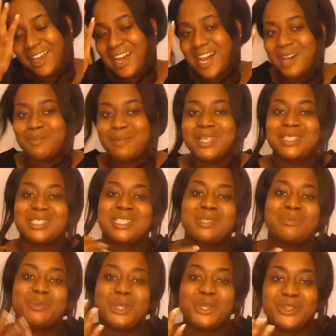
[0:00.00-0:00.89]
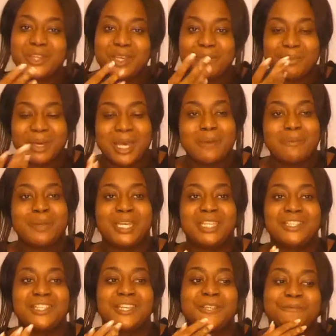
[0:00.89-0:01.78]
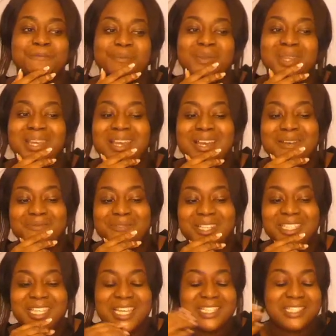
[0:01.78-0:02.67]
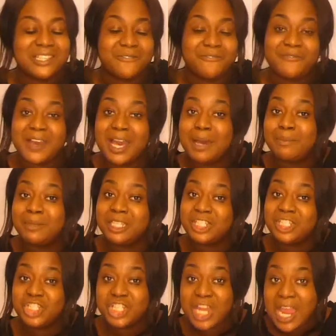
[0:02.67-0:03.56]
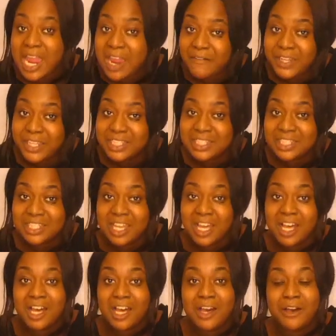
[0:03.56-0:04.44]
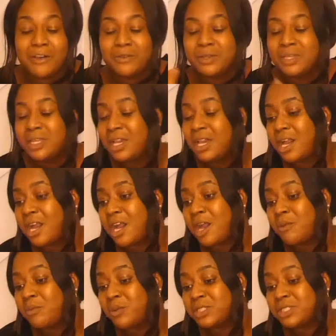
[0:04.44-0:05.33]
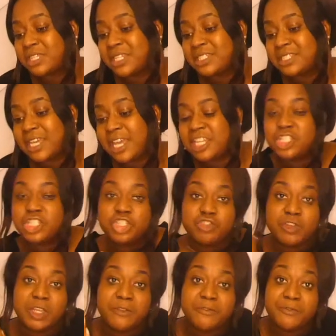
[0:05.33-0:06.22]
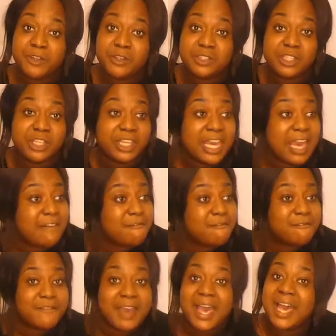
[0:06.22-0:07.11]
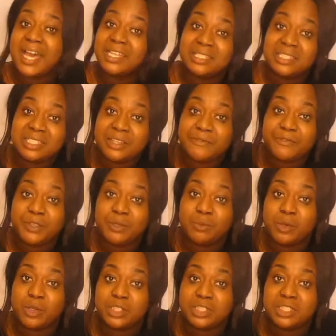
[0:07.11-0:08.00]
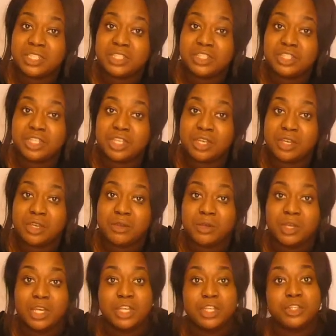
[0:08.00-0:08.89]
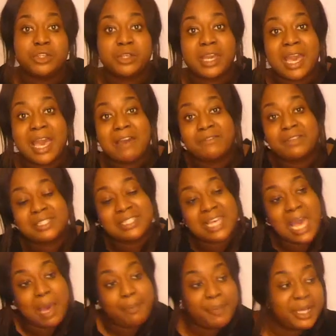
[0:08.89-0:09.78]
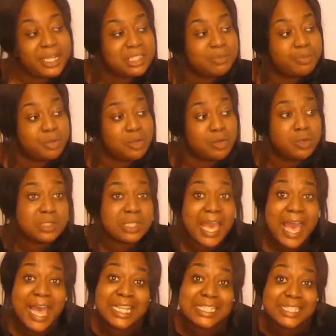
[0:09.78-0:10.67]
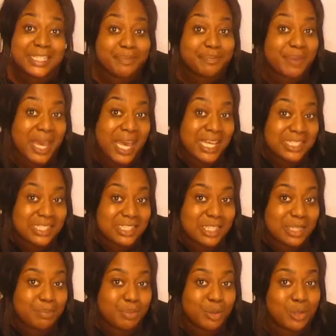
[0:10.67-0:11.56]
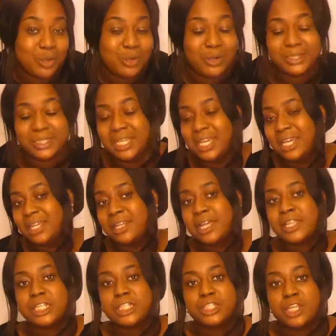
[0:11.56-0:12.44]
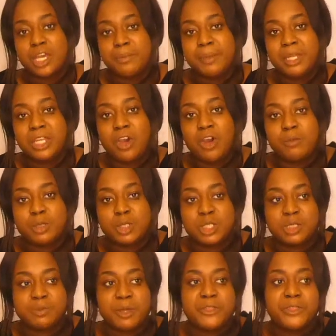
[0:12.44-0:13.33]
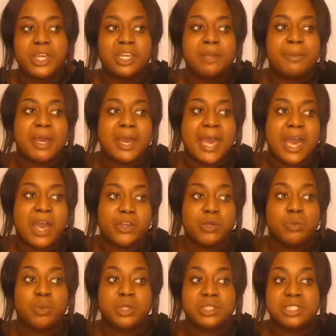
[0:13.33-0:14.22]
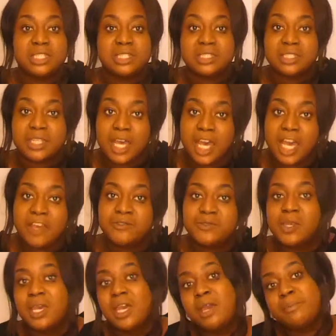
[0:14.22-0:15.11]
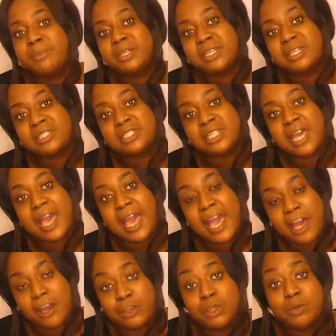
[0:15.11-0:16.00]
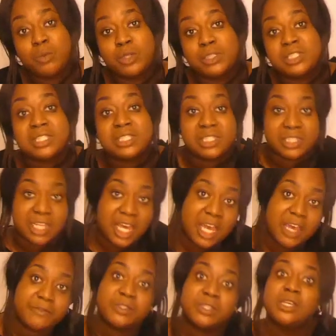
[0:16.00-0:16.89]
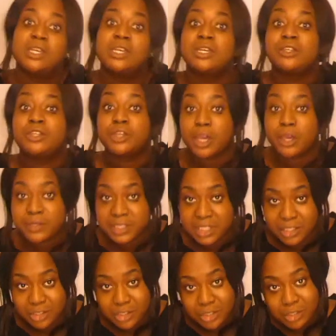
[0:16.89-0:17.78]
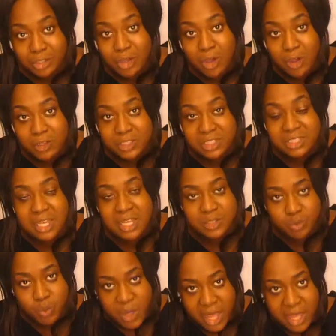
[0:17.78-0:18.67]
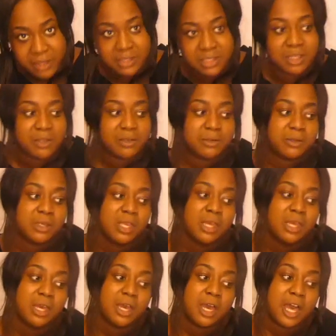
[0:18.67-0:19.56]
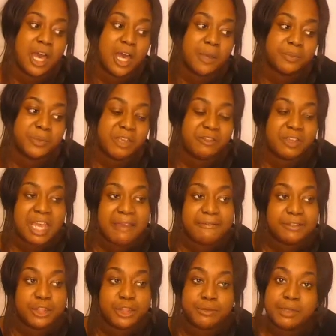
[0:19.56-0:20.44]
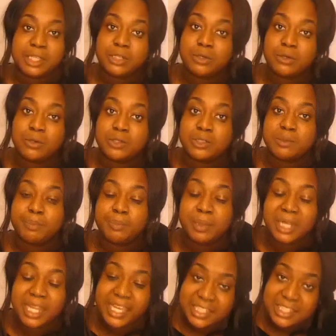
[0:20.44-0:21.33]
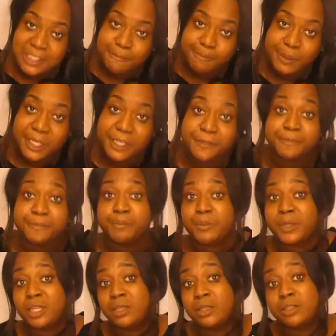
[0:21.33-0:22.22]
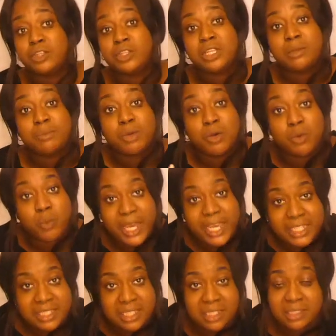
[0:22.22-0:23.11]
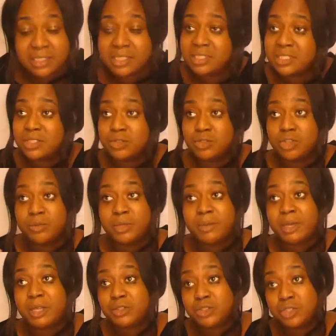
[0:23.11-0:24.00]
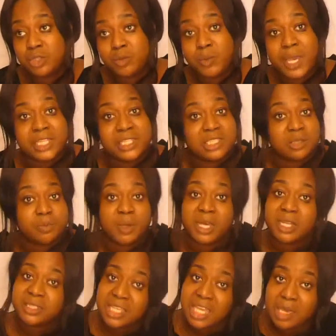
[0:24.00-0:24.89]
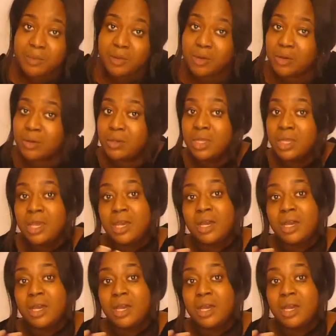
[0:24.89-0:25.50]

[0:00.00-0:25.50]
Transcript: and smoother in my opinion. But yeah, so family sharing style, what did I say, street food, so you can have vans if you wanted to, you can have a tapas board, antipasti board. There's so many options, but think about how you want it served, because how you want it served goes into the cost as well. So if you're having the 3-course plated meal, you need more waiters, because there's normally about 2 waiters per table,